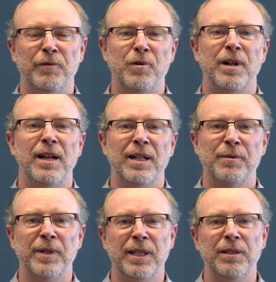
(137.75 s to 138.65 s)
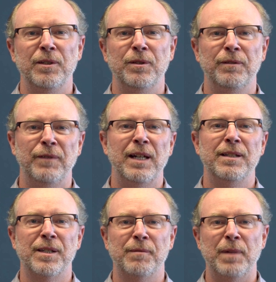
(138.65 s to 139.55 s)
at Foran as we continue to
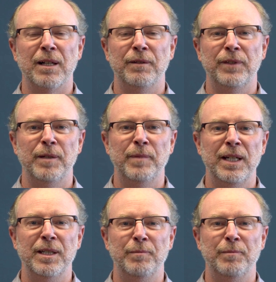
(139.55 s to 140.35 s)
advance McIlvenna Bay to